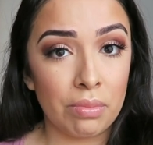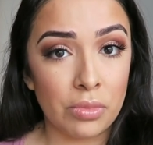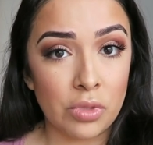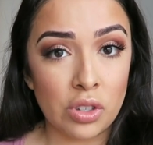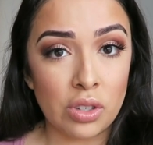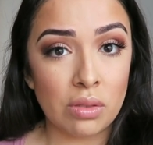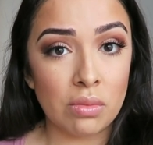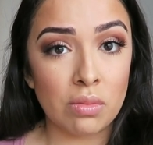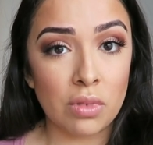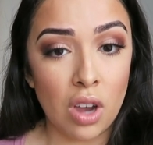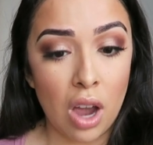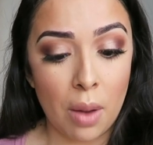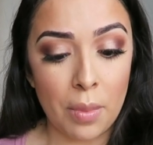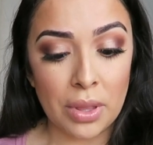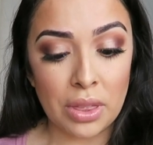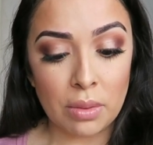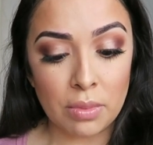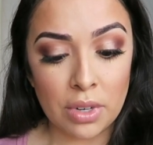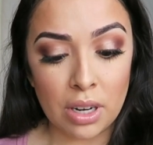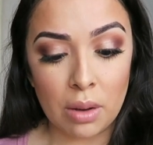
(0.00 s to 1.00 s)
just
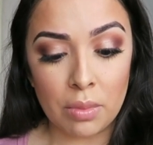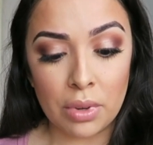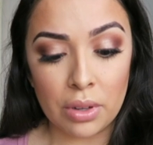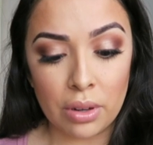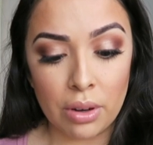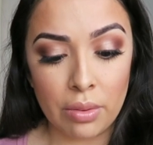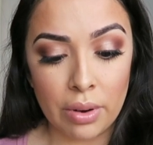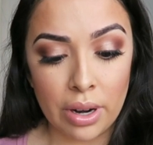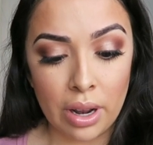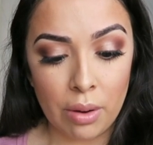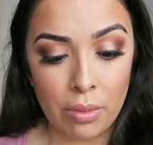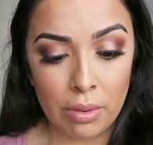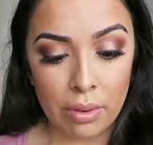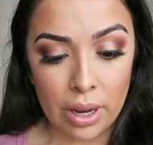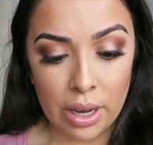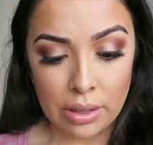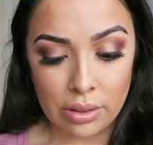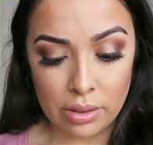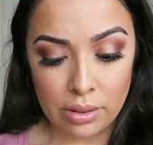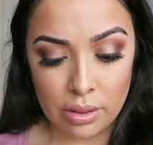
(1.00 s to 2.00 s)
comment them down below and I will
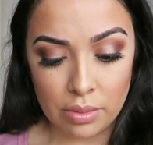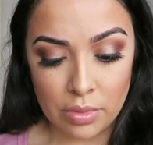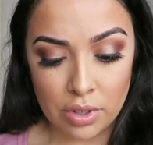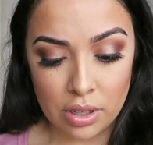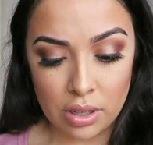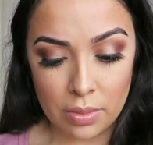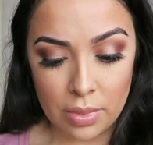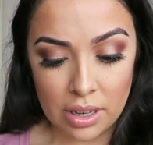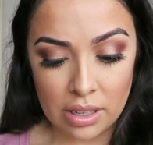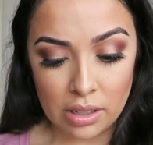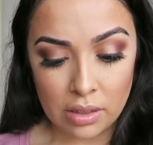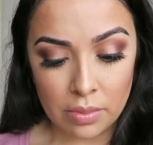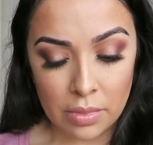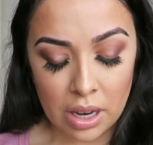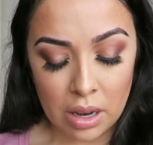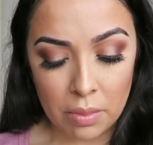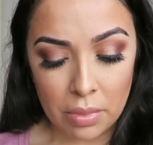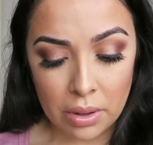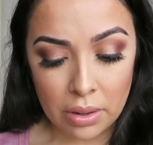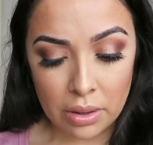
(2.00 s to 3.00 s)
answer them to the best of
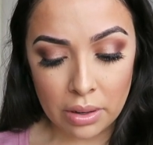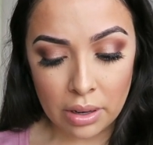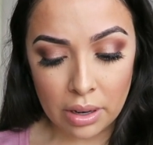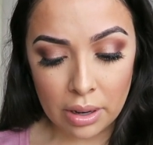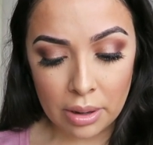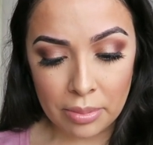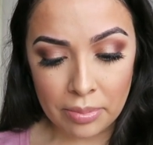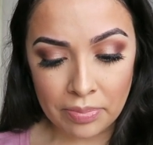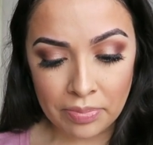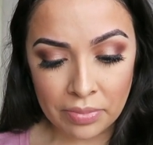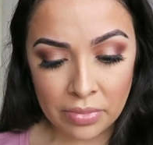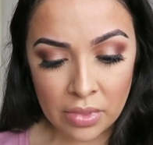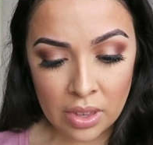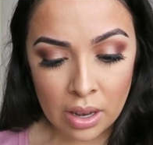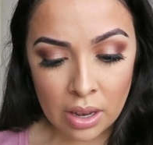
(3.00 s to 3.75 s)
my ability.